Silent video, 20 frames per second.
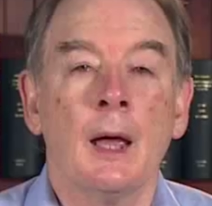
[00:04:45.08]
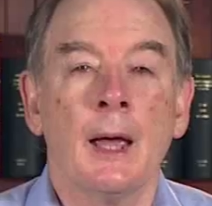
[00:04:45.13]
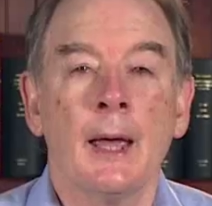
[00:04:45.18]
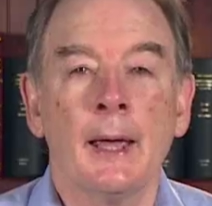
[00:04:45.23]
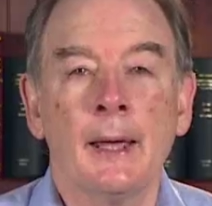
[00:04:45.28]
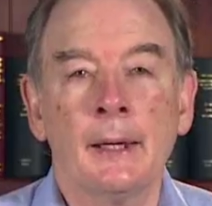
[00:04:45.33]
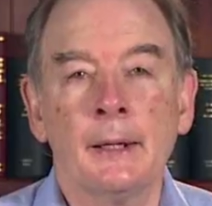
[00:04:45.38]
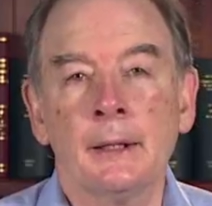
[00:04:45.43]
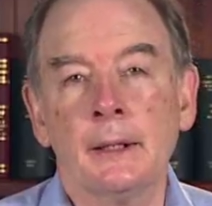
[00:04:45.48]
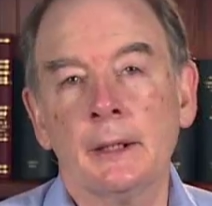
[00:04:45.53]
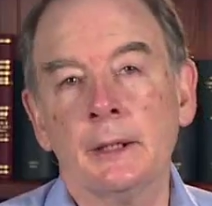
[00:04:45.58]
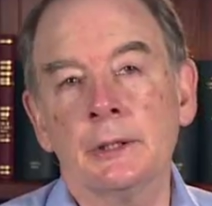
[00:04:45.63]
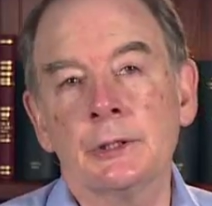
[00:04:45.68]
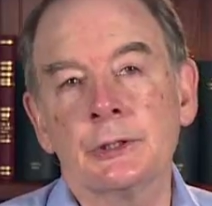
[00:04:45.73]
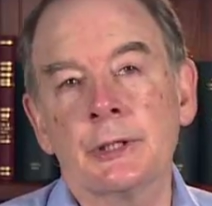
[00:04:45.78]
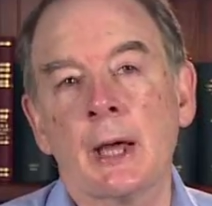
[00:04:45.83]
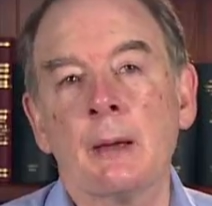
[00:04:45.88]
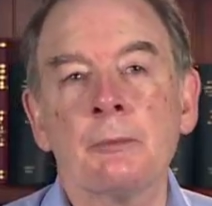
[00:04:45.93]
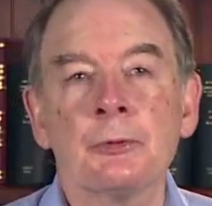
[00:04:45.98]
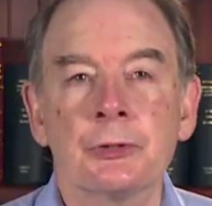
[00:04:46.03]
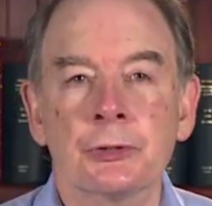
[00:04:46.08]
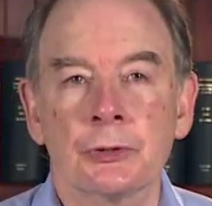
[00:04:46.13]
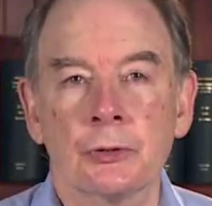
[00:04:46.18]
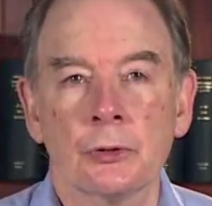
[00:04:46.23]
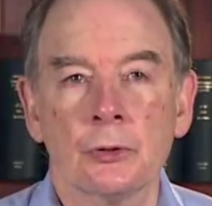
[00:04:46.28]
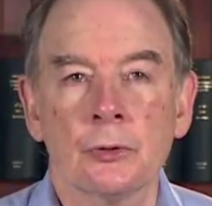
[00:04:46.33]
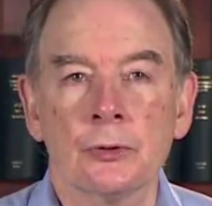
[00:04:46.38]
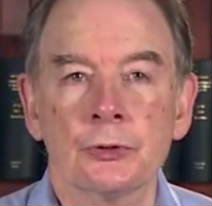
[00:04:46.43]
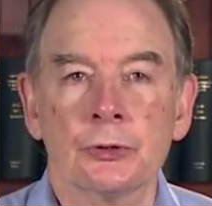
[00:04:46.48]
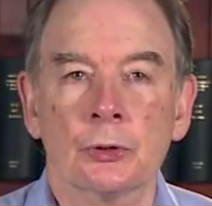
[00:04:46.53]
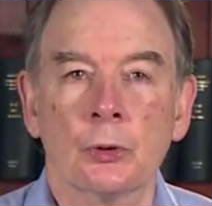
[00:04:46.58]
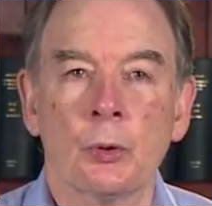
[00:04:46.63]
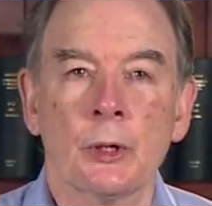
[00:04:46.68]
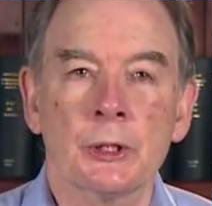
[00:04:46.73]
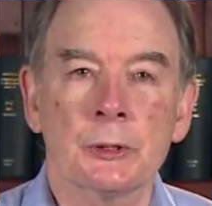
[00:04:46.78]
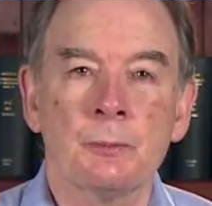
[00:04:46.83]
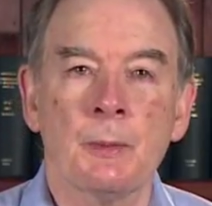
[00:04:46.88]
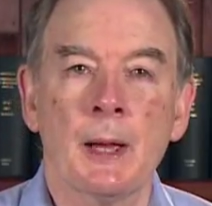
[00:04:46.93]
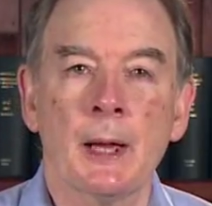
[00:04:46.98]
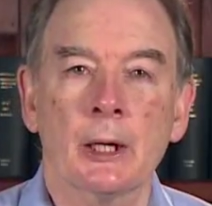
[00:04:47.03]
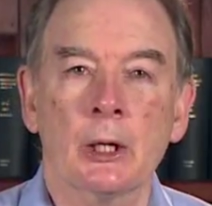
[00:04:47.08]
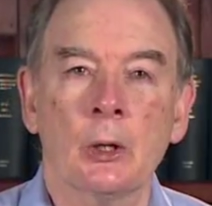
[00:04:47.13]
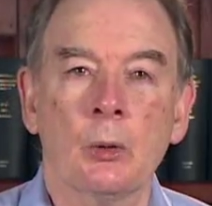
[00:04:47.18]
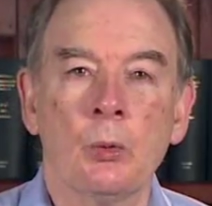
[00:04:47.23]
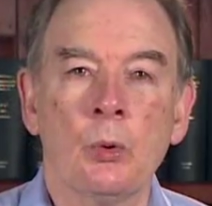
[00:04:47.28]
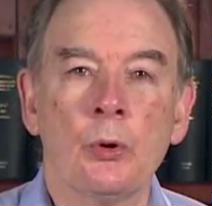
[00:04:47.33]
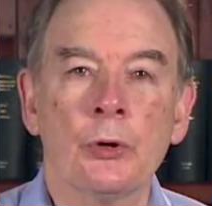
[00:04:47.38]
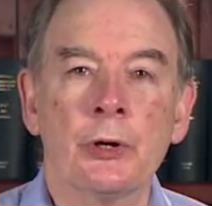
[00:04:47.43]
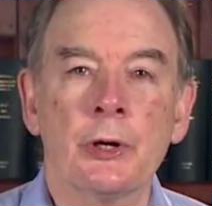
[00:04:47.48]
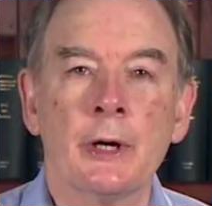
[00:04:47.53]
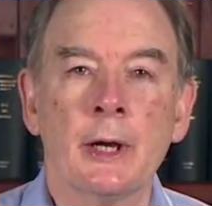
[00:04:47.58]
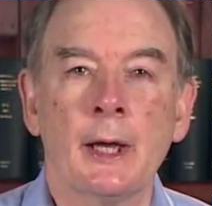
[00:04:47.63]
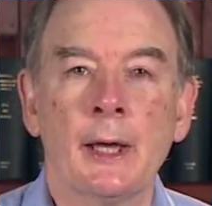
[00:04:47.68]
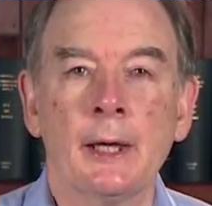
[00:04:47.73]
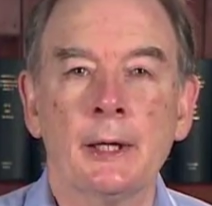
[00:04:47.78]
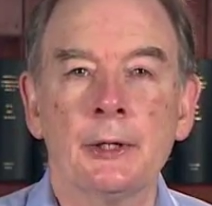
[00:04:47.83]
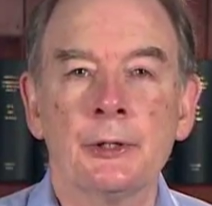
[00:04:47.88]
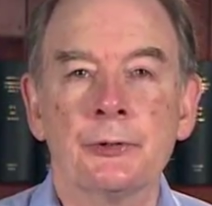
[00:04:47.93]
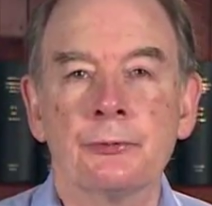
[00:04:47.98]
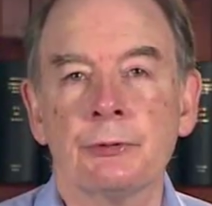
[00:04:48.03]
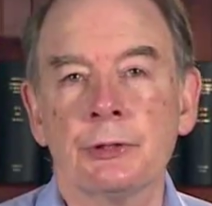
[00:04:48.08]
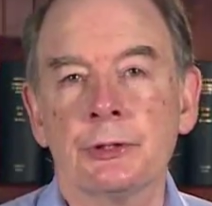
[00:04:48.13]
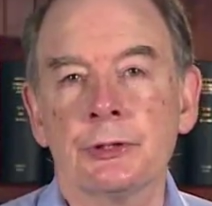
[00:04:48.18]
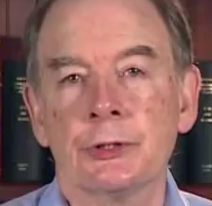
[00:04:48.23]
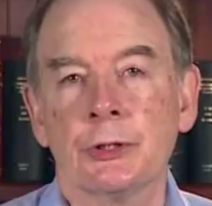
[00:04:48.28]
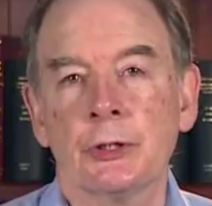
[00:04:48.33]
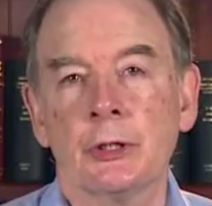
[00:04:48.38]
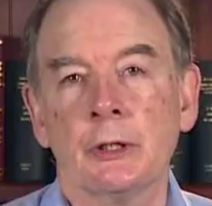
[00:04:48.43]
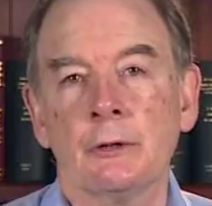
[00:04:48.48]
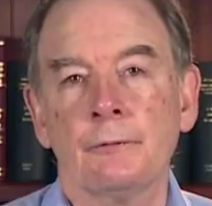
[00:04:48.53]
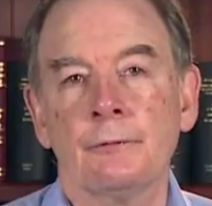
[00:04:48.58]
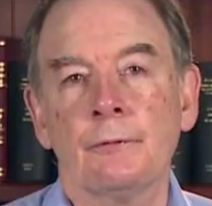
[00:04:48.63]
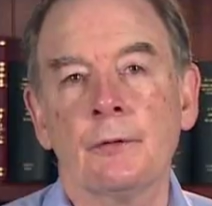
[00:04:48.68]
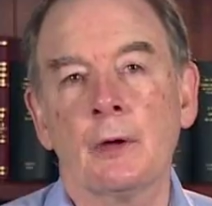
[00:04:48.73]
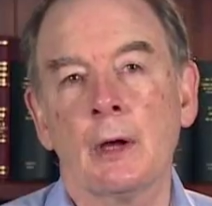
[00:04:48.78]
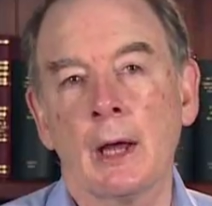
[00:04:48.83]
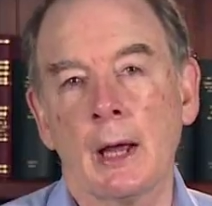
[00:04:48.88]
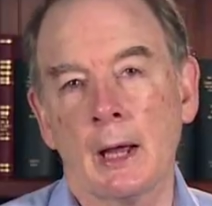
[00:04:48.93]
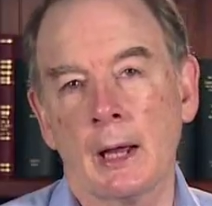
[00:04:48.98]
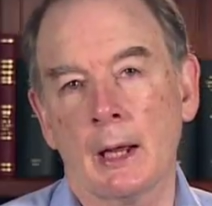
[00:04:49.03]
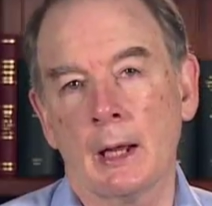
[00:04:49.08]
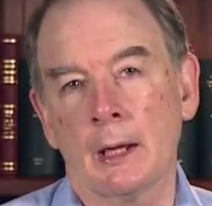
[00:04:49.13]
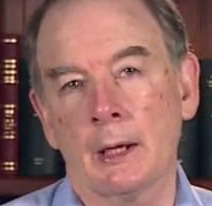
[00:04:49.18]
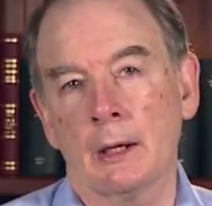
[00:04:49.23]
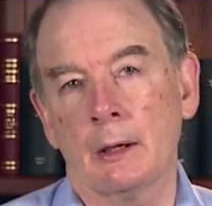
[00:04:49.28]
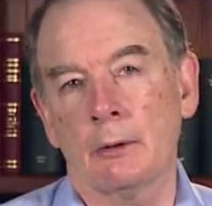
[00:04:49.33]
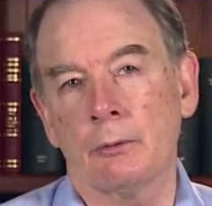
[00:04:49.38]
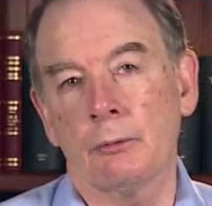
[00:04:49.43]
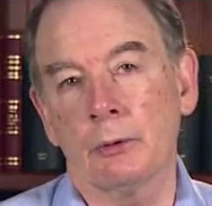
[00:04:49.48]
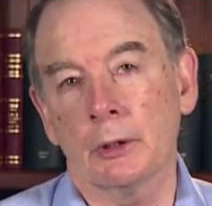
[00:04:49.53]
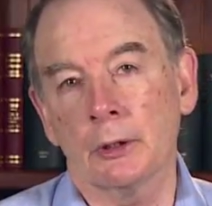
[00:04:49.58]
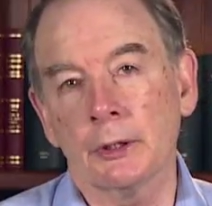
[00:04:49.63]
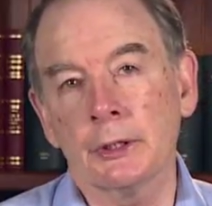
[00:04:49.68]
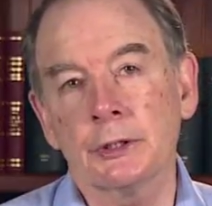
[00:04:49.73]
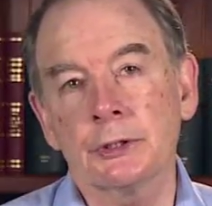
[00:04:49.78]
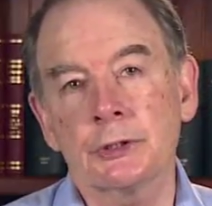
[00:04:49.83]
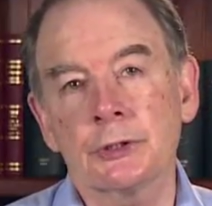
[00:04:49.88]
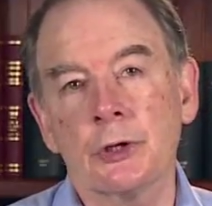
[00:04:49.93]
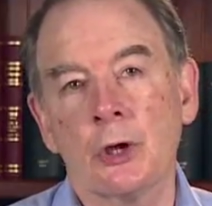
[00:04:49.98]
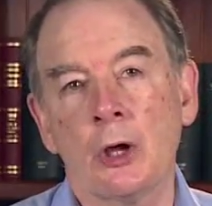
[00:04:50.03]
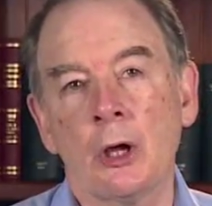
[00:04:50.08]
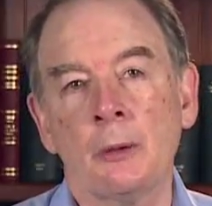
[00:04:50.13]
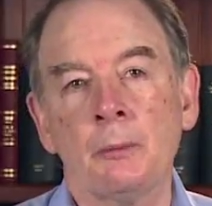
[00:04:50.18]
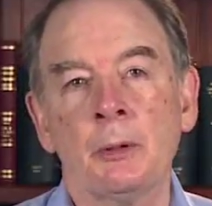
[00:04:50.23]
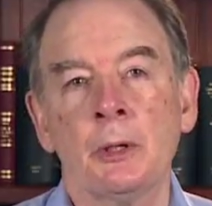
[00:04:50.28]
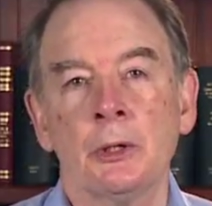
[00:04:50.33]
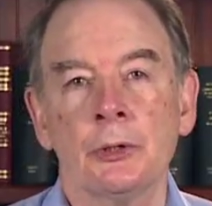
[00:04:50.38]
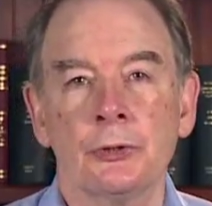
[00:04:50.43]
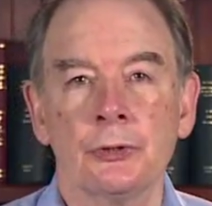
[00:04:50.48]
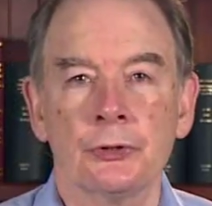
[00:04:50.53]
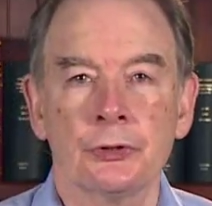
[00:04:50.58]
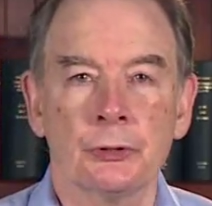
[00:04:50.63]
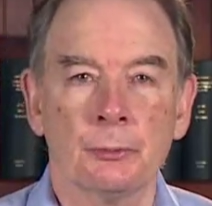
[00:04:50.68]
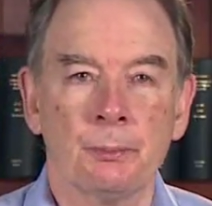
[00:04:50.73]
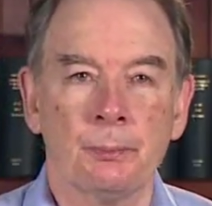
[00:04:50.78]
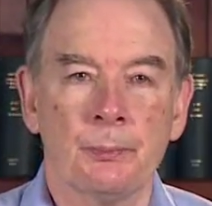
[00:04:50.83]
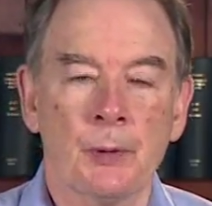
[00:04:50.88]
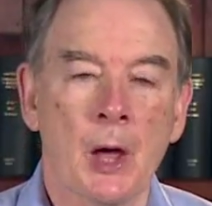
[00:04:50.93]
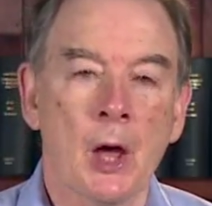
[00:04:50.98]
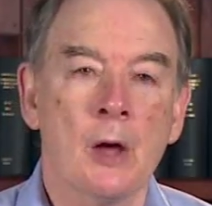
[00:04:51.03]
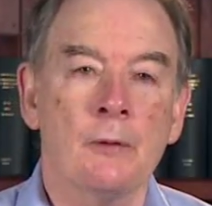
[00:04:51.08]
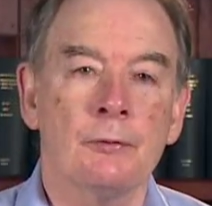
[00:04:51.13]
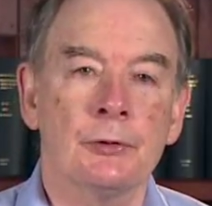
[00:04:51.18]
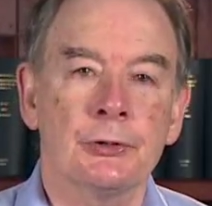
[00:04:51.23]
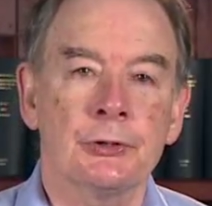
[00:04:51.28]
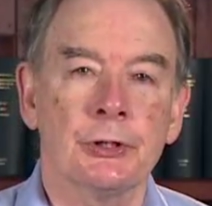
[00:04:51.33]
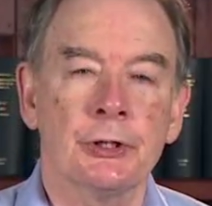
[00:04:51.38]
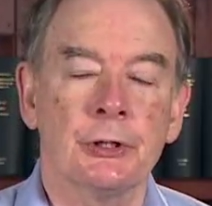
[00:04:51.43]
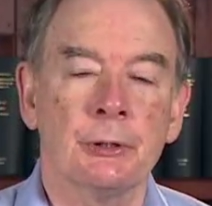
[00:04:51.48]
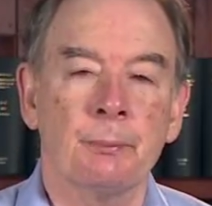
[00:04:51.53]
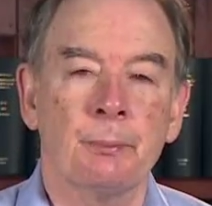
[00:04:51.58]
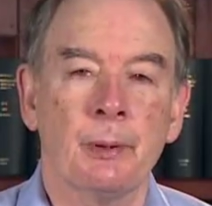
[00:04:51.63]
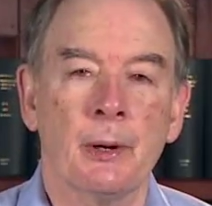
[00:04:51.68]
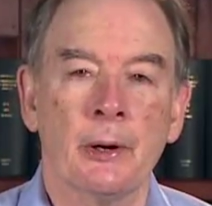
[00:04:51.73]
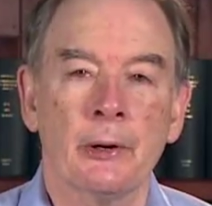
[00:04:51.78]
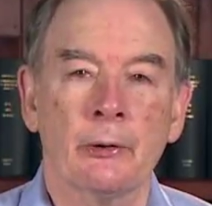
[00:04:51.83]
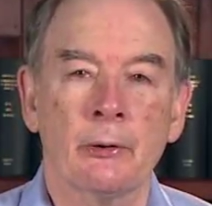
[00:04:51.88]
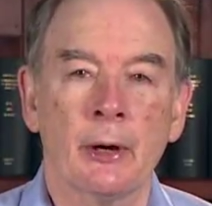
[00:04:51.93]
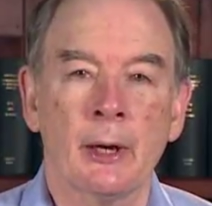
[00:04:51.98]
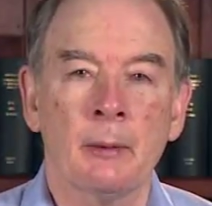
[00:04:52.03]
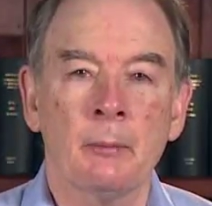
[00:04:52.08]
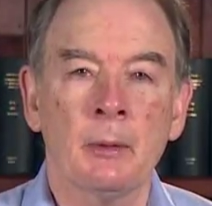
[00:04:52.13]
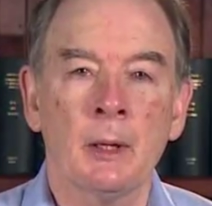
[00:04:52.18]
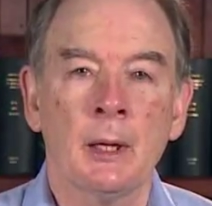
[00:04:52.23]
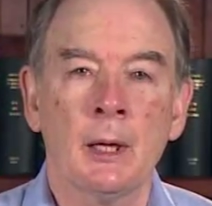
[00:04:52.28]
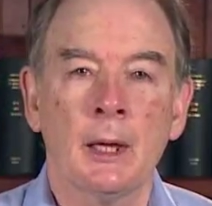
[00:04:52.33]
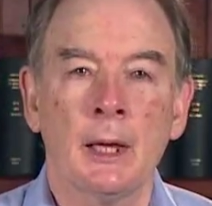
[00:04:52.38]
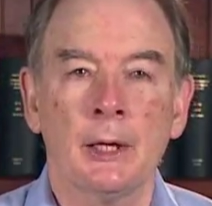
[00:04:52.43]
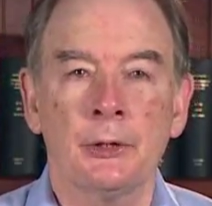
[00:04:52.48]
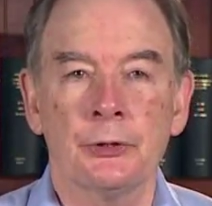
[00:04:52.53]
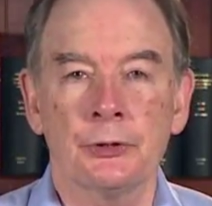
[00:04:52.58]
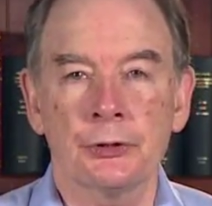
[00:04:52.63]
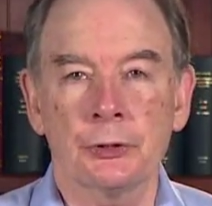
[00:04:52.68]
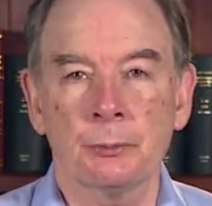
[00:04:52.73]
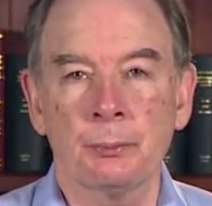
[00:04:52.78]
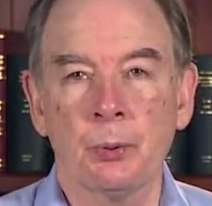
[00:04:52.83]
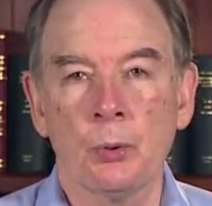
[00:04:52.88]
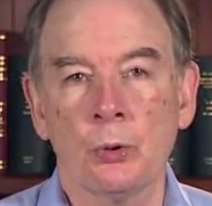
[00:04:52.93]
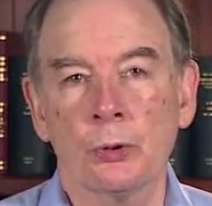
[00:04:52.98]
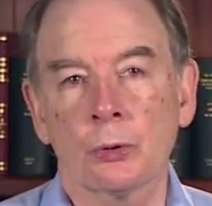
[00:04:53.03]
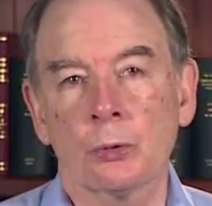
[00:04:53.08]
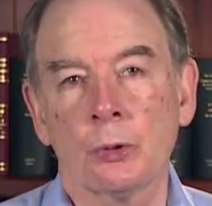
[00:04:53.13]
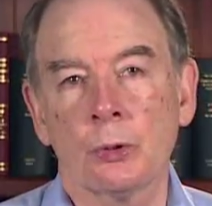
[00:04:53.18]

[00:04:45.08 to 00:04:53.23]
And in some schools, QuickSmart coordinators receive release time to oversee the program and to support